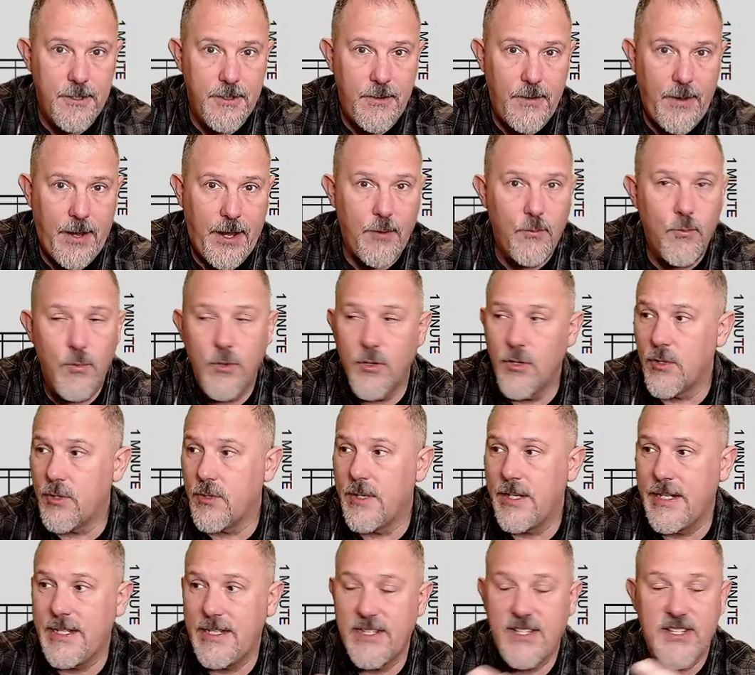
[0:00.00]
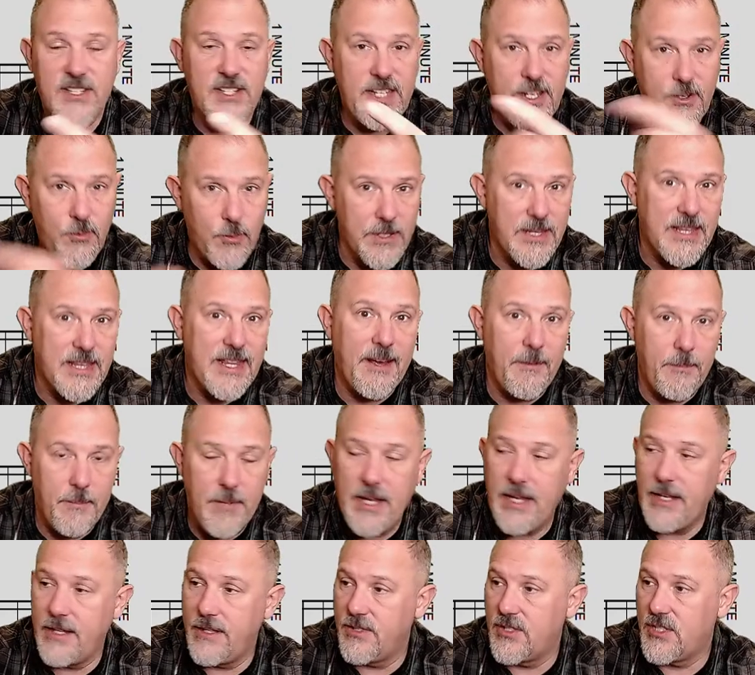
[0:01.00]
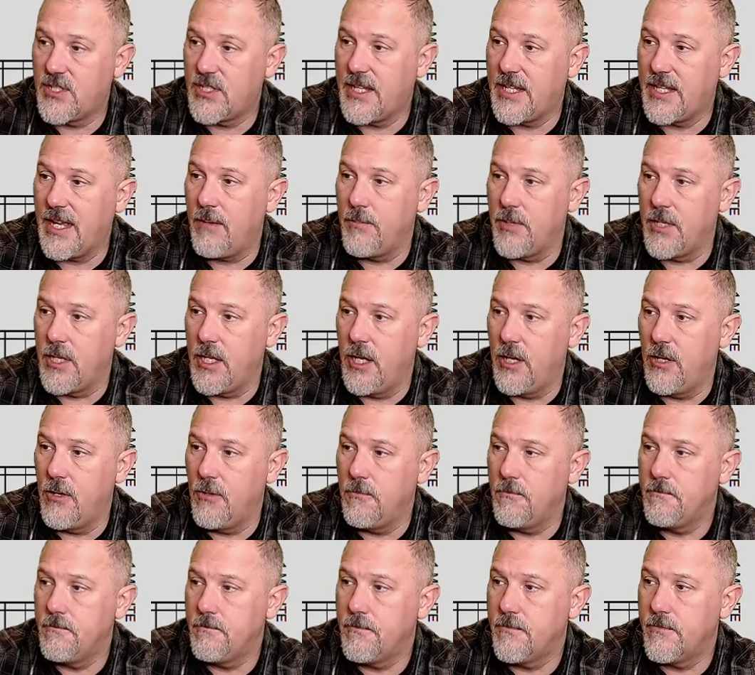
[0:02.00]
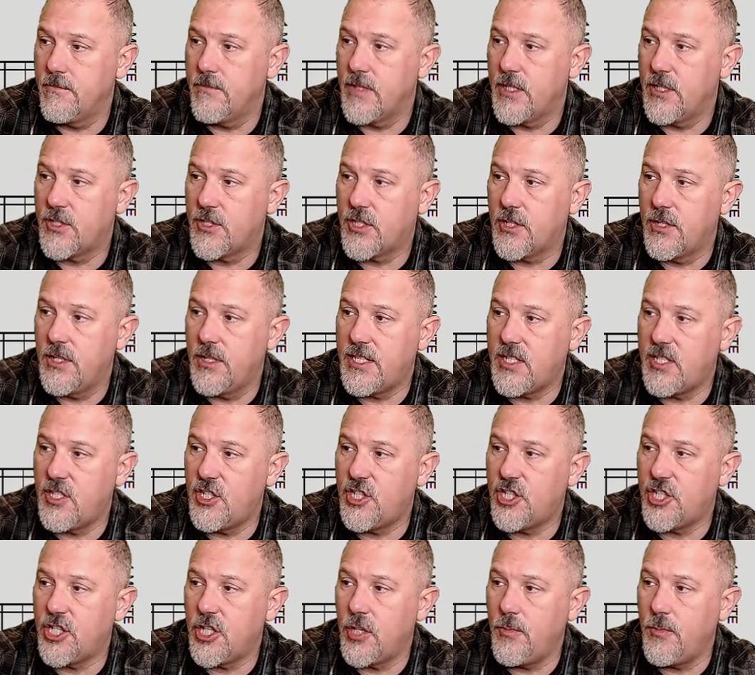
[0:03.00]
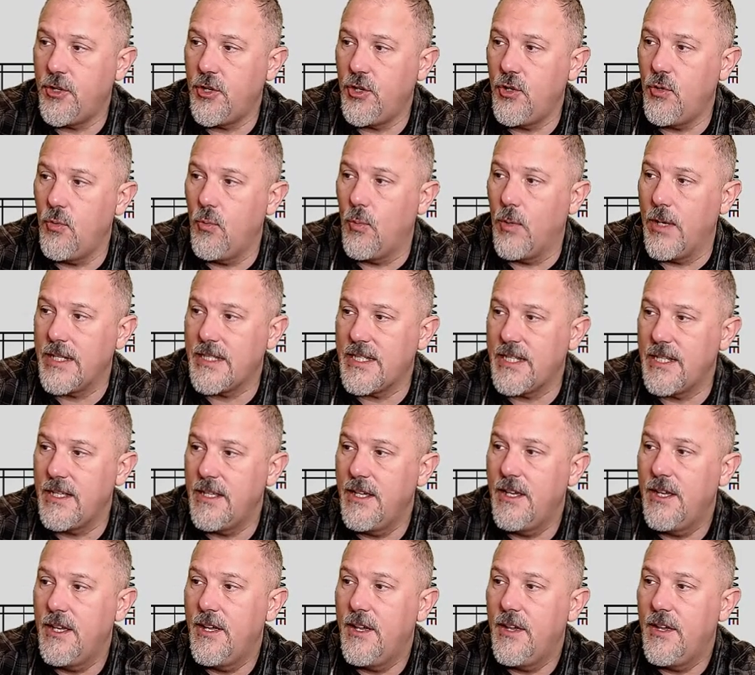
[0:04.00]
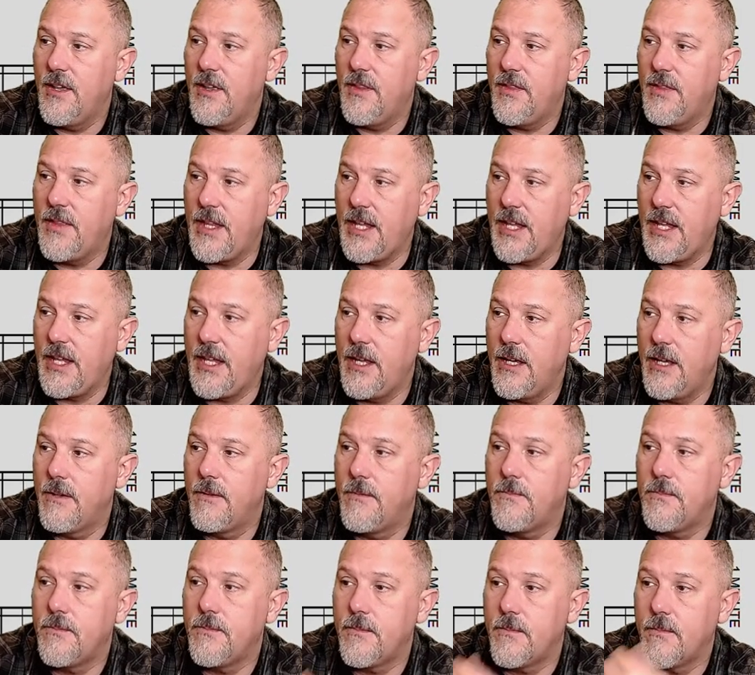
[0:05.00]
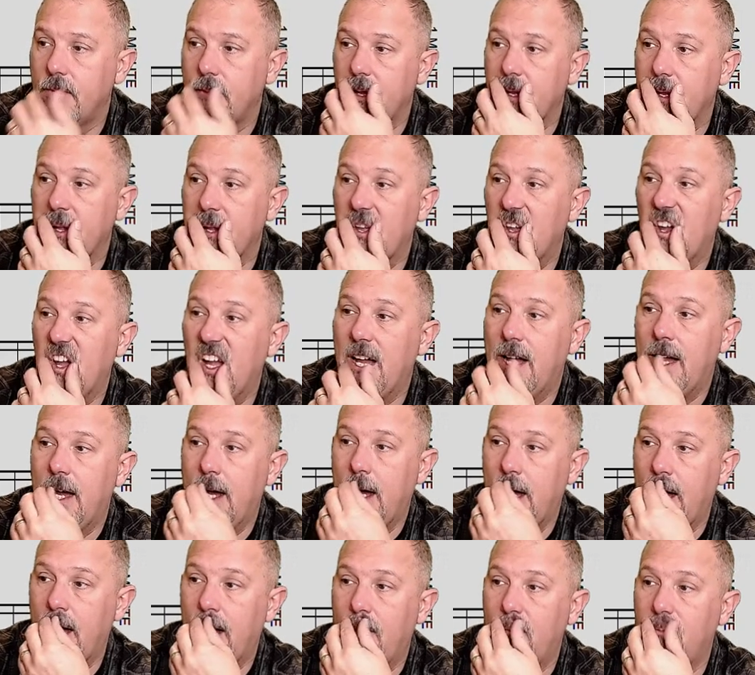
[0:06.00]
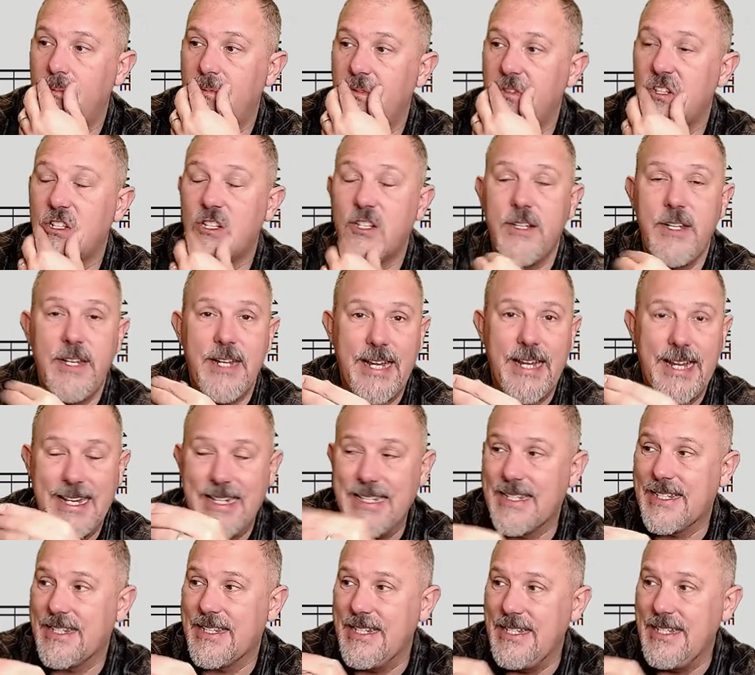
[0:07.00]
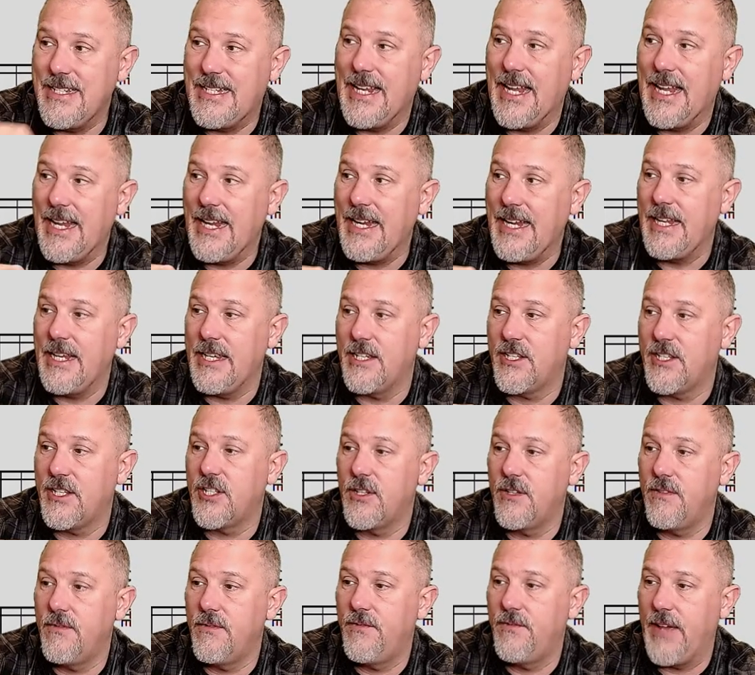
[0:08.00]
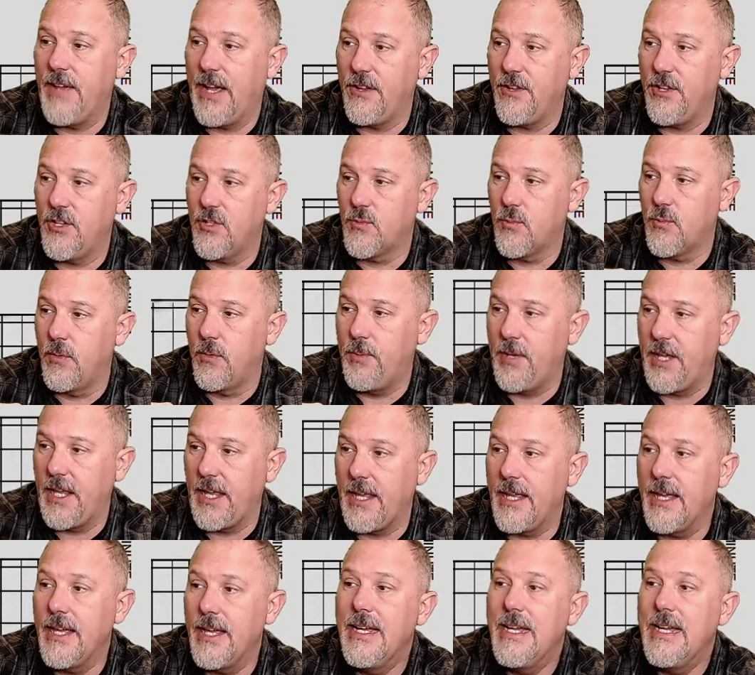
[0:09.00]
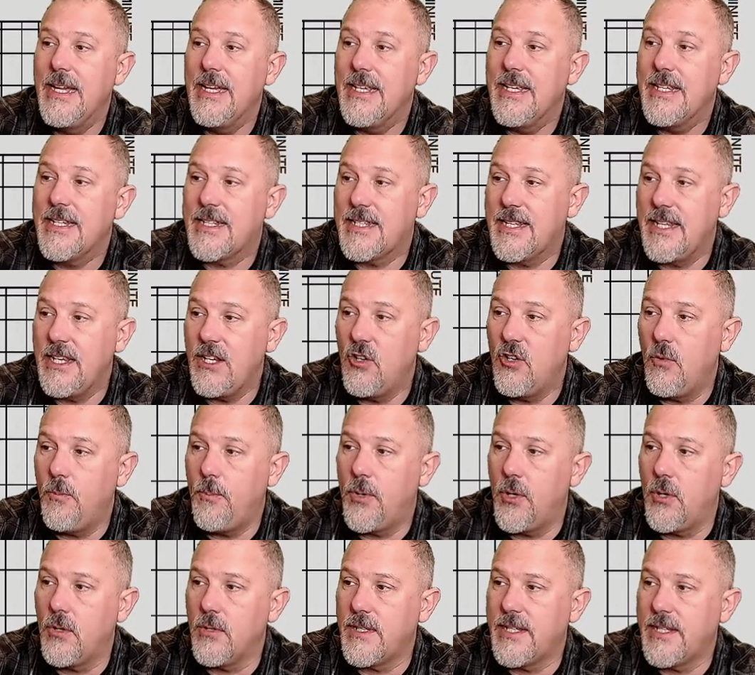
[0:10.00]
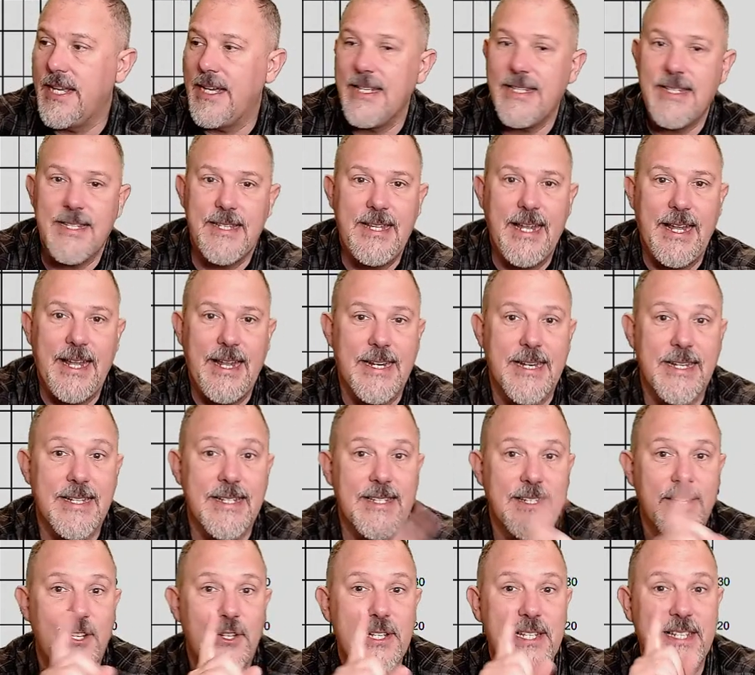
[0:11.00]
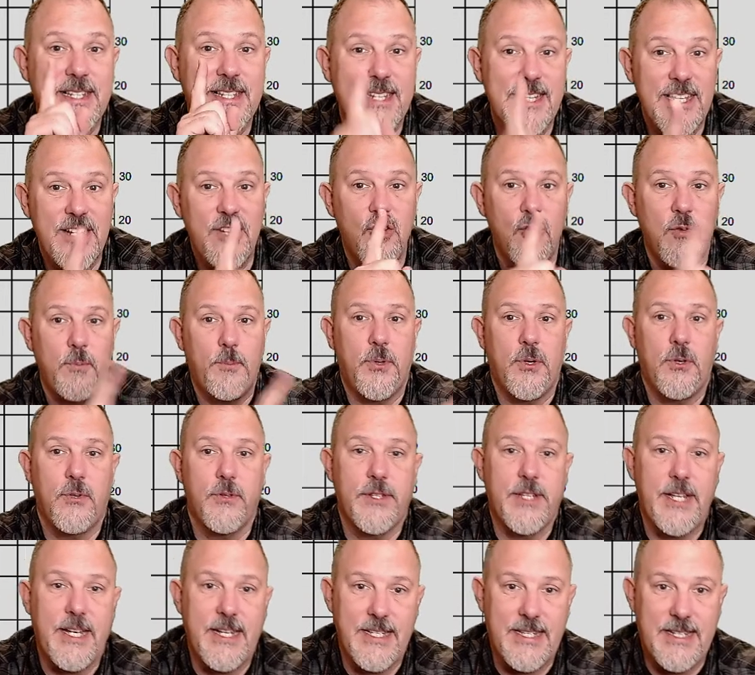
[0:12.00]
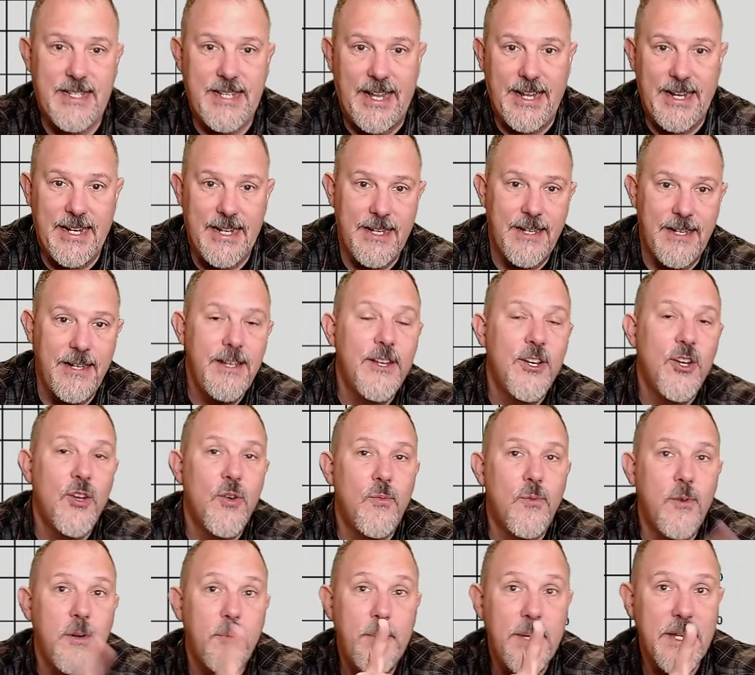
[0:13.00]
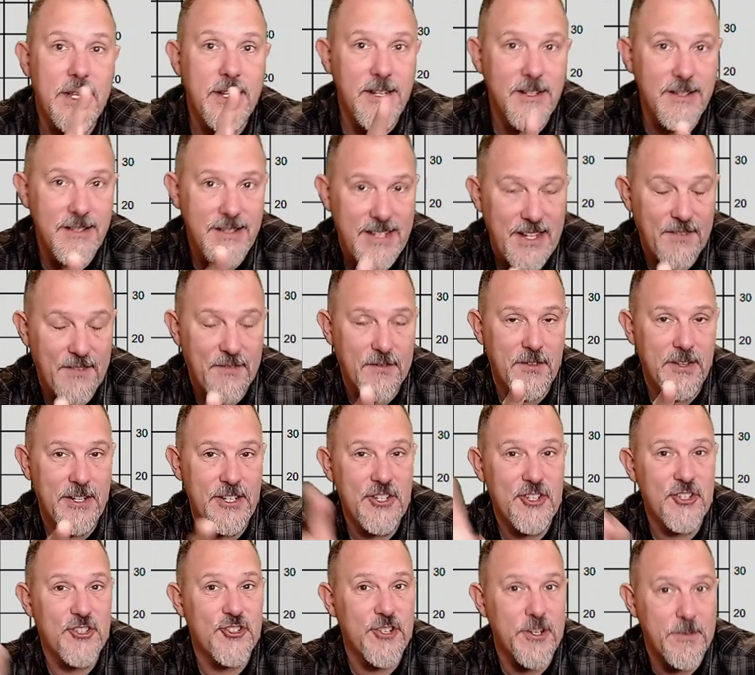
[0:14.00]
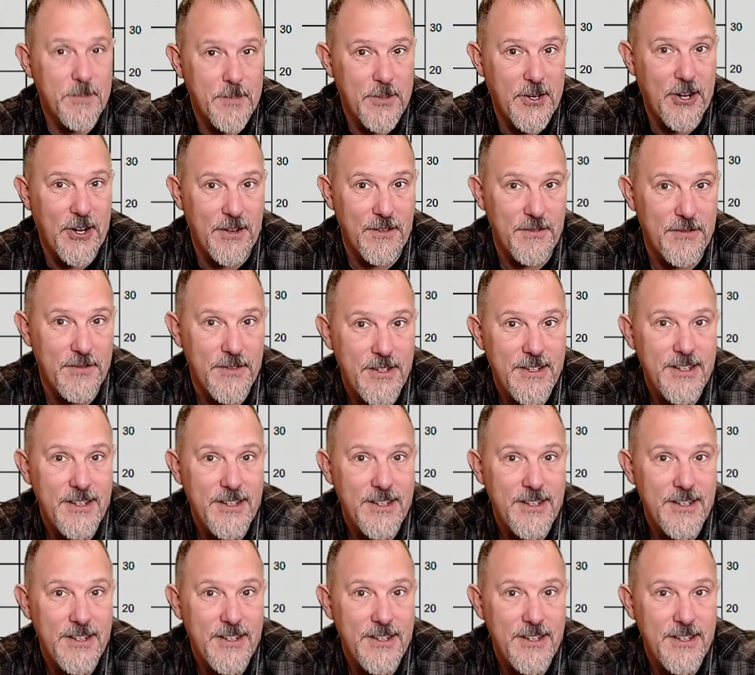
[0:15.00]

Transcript: And we're going to see what that means down below. So this is showing you what the um, instantaneous values will be. Single pole test data. So a single pole test data will be a little different trip curve.